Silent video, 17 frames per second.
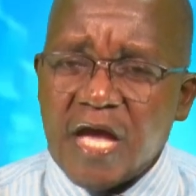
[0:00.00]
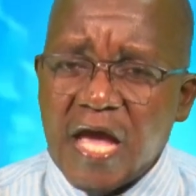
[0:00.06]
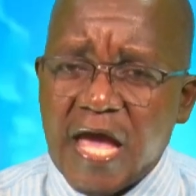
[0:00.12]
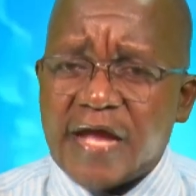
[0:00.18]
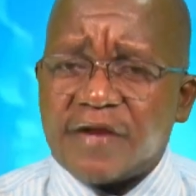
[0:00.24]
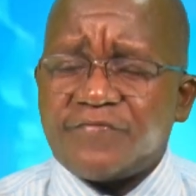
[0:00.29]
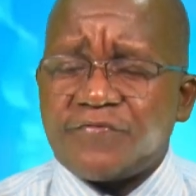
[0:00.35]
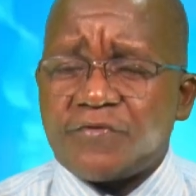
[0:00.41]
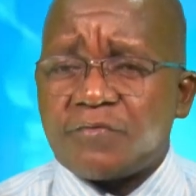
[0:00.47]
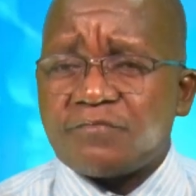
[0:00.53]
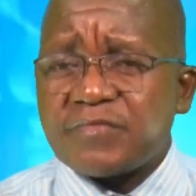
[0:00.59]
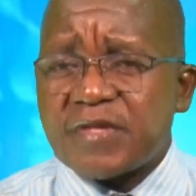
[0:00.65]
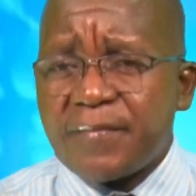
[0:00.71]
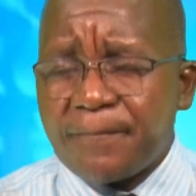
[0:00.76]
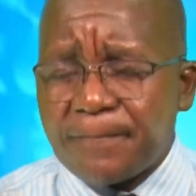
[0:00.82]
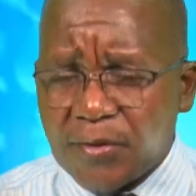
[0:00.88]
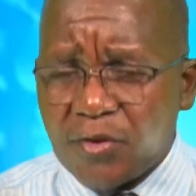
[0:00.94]
and from
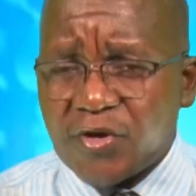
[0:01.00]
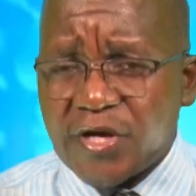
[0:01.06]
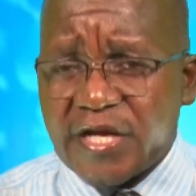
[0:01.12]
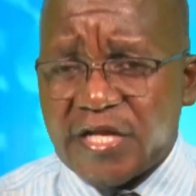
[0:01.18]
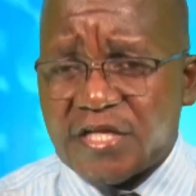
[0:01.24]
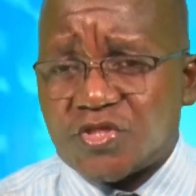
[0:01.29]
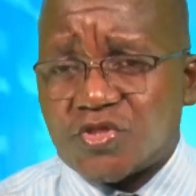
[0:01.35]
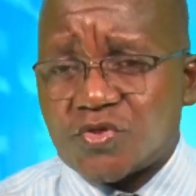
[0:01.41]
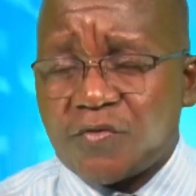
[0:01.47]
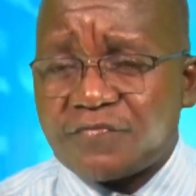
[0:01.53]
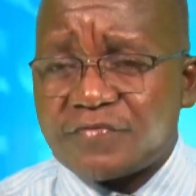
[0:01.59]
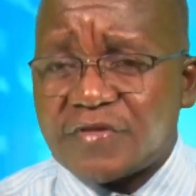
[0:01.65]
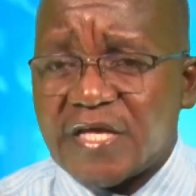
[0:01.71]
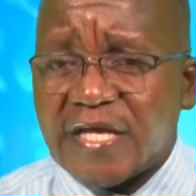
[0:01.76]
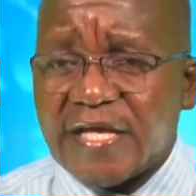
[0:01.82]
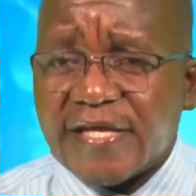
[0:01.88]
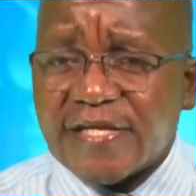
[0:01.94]
the bondage
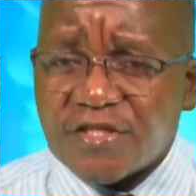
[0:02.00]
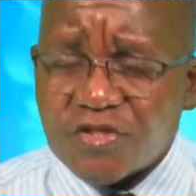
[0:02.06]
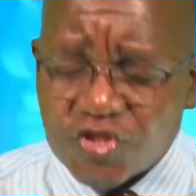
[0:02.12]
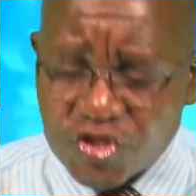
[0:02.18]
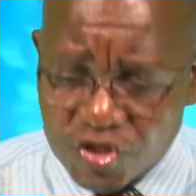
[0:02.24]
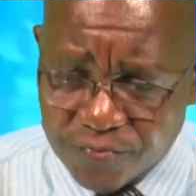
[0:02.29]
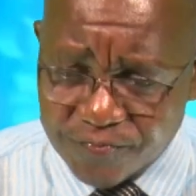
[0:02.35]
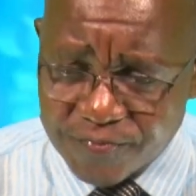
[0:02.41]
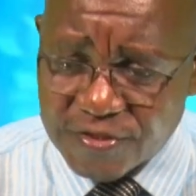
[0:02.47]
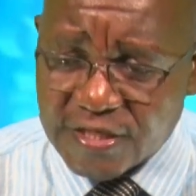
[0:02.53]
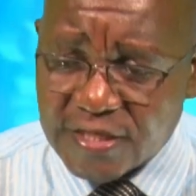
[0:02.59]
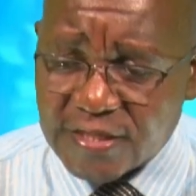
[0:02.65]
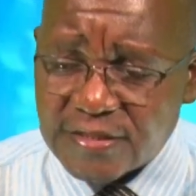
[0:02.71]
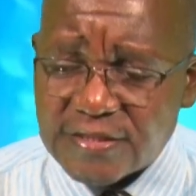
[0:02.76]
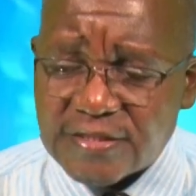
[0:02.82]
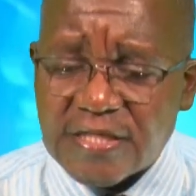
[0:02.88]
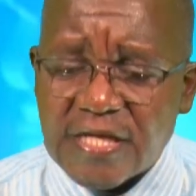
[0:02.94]
of the
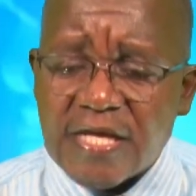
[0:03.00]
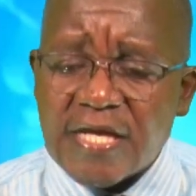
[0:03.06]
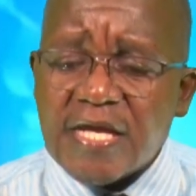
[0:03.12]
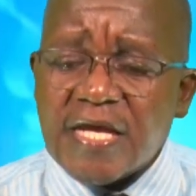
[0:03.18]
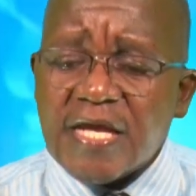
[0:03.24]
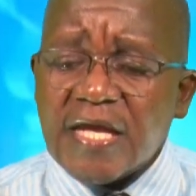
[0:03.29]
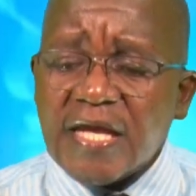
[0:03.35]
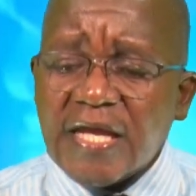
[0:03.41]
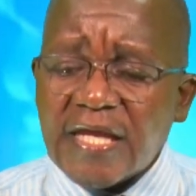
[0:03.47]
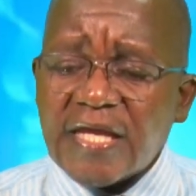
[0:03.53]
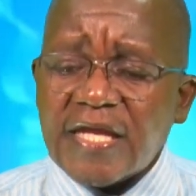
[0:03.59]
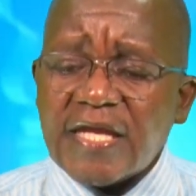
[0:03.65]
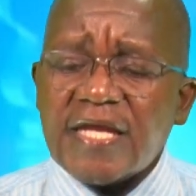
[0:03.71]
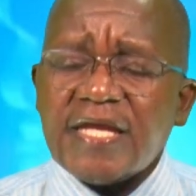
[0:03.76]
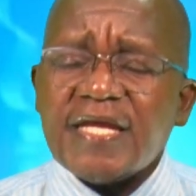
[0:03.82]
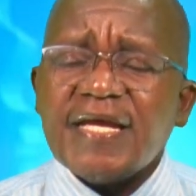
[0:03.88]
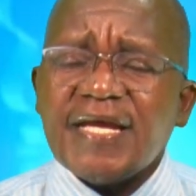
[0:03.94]
Egyptians,
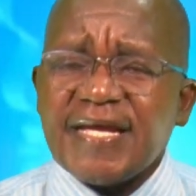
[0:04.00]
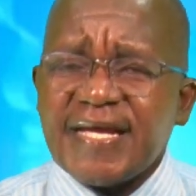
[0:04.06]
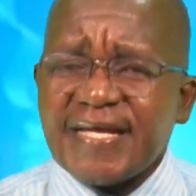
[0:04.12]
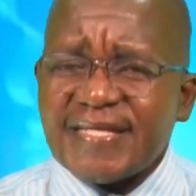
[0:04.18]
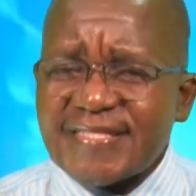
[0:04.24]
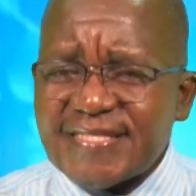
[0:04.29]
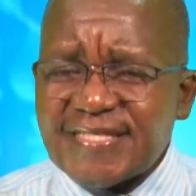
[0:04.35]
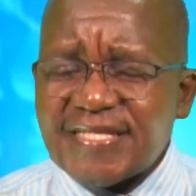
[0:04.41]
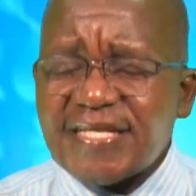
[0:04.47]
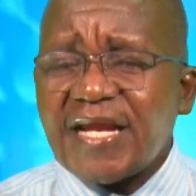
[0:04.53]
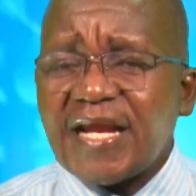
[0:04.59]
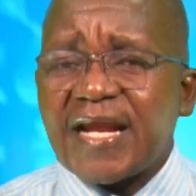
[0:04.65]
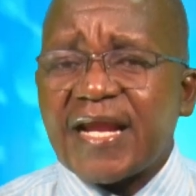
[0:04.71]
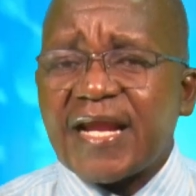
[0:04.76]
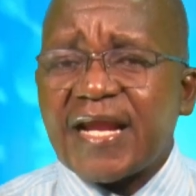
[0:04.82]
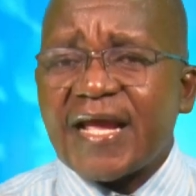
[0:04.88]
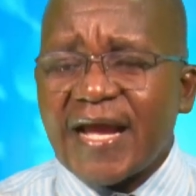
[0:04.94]
he
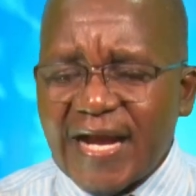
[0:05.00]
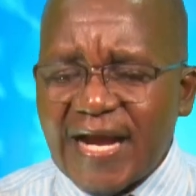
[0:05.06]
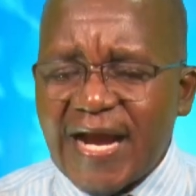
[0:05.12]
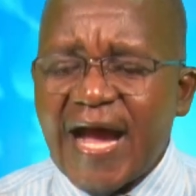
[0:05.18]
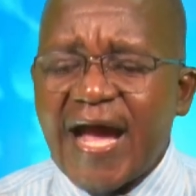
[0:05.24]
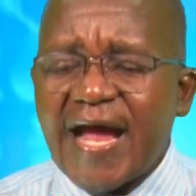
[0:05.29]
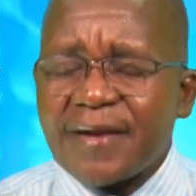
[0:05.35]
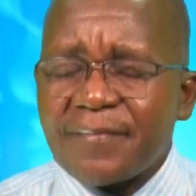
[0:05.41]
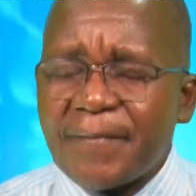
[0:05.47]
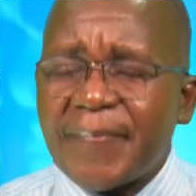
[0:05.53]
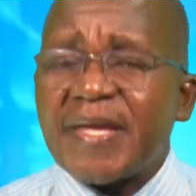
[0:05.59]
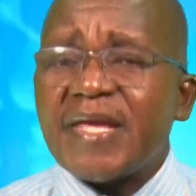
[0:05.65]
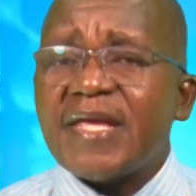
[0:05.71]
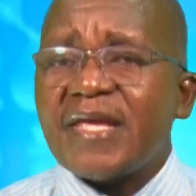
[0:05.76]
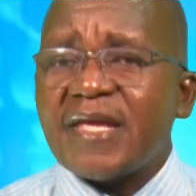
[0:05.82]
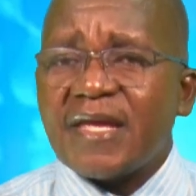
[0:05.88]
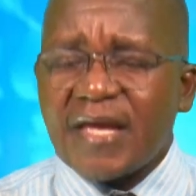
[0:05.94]
still can
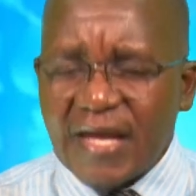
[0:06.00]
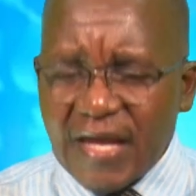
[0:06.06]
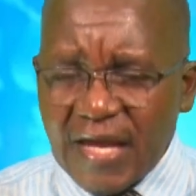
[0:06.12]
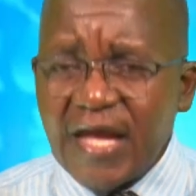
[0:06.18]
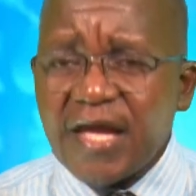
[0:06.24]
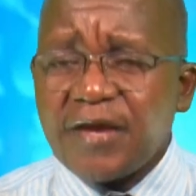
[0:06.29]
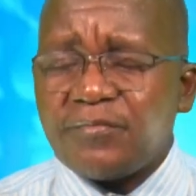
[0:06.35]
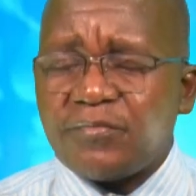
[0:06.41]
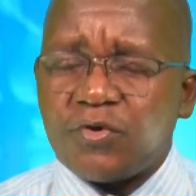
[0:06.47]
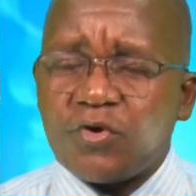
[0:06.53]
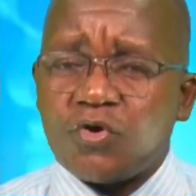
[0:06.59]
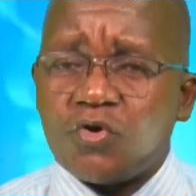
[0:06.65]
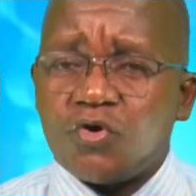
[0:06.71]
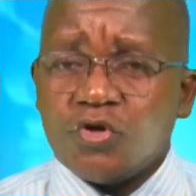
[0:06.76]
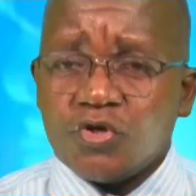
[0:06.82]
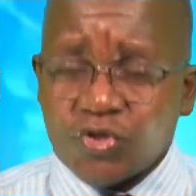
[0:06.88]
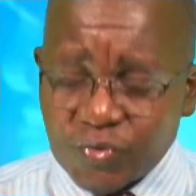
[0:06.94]
be
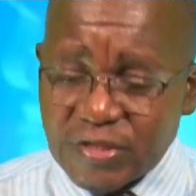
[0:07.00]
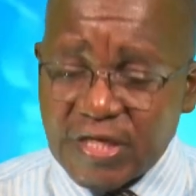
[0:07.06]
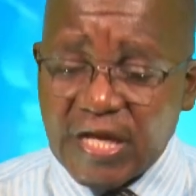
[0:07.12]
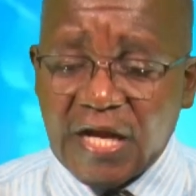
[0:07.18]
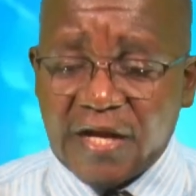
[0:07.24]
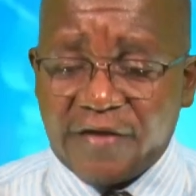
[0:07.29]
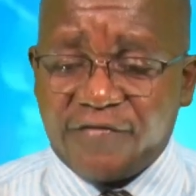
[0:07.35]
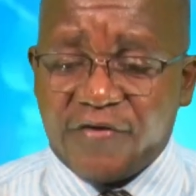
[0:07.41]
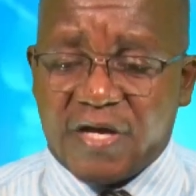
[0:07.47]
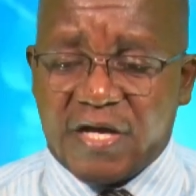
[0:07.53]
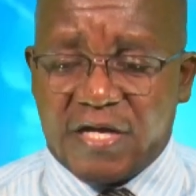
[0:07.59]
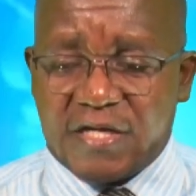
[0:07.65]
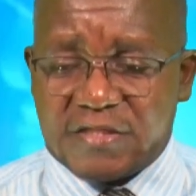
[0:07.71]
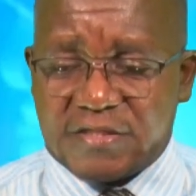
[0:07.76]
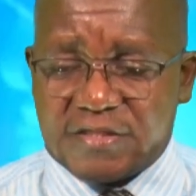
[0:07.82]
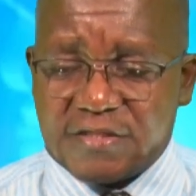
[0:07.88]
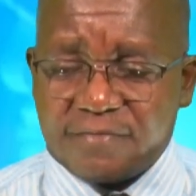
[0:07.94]
able to deliver
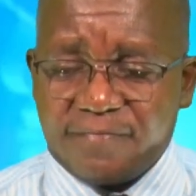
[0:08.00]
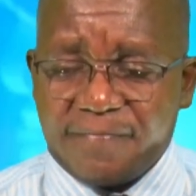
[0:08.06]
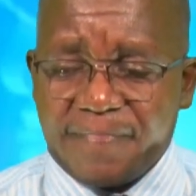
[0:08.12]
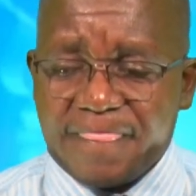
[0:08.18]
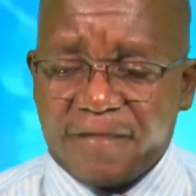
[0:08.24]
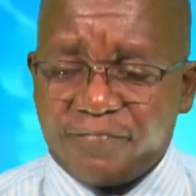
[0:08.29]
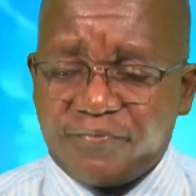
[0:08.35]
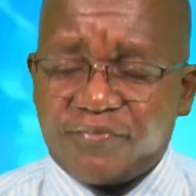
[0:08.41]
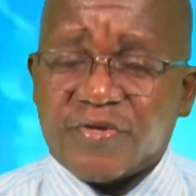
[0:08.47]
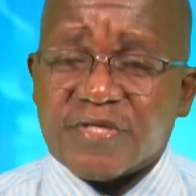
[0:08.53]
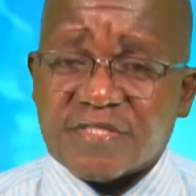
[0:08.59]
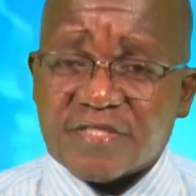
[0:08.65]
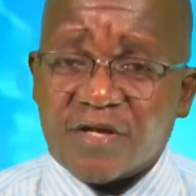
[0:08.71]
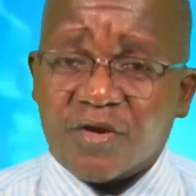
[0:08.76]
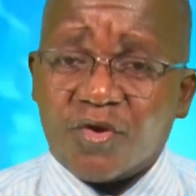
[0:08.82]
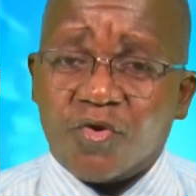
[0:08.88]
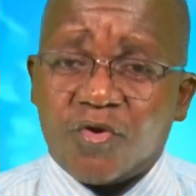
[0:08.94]
us. Praise
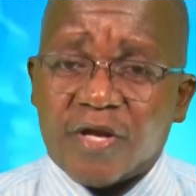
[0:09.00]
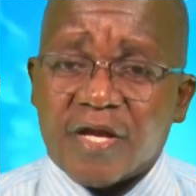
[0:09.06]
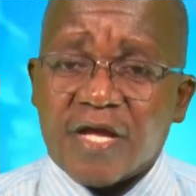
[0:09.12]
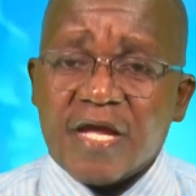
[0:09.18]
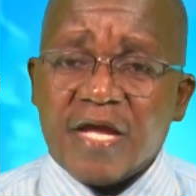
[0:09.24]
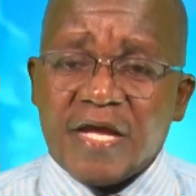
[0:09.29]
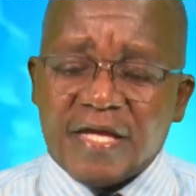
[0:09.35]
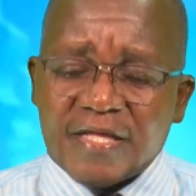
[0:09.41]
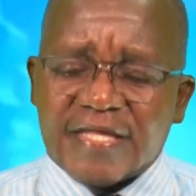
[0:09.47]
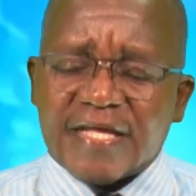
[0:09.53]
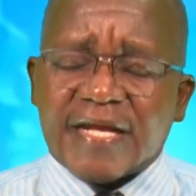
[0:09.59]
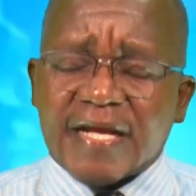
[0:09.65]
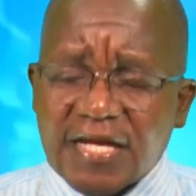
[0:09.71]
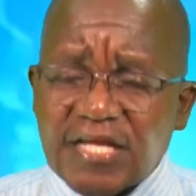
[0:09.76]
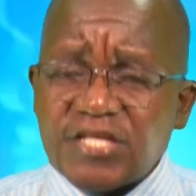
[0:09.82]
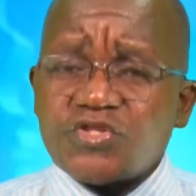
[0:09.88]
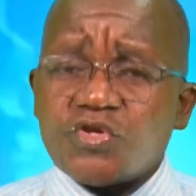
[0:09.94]
the Lord. The
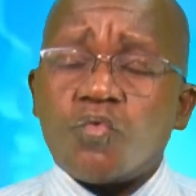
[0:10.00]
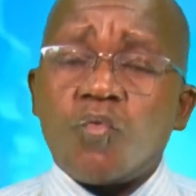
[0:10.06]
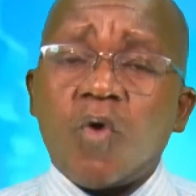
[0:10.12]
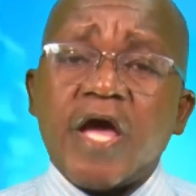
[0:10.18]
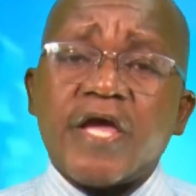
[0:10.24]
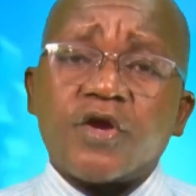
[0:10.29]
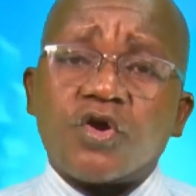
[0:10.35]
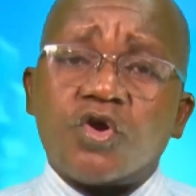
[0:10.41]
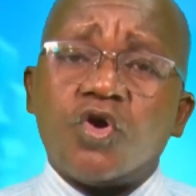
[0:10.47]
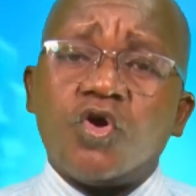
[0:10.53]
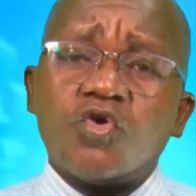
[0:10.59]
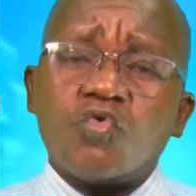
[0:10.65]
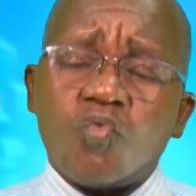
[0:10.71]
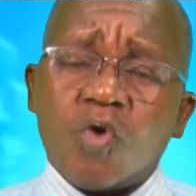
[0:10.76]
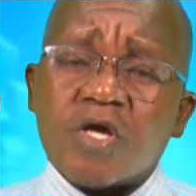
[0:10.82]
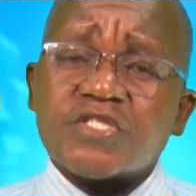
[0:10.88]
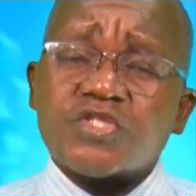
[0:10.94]
reason why God
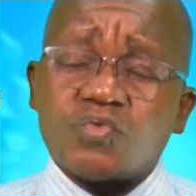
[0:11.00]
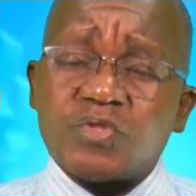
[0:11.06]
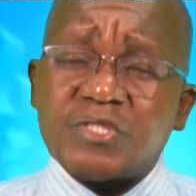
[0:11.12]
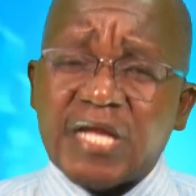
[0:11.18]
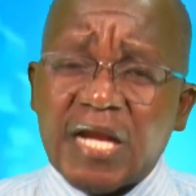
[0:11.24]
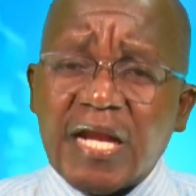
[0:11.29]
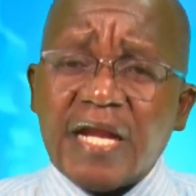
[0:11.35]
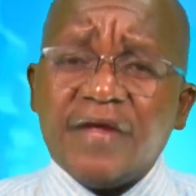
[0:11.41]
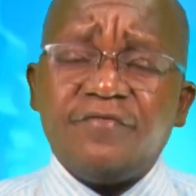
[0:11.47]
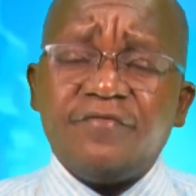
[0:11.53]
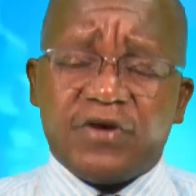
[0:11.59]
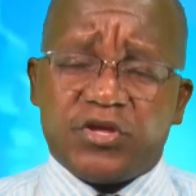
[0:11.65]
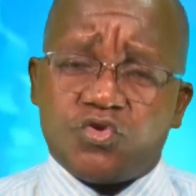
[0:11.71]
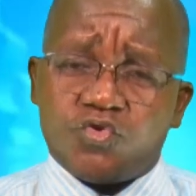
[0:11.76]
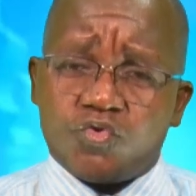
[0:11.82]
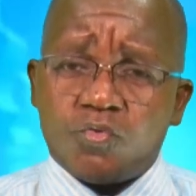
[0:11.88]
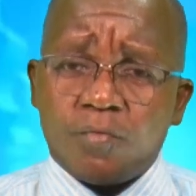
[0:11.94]
wants to deliver
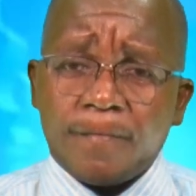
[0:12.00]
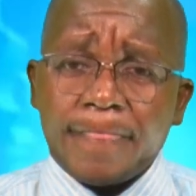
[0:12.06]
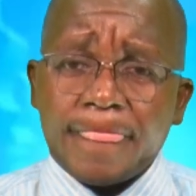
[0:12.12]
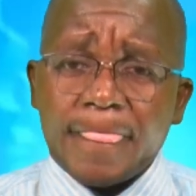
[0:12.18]
you,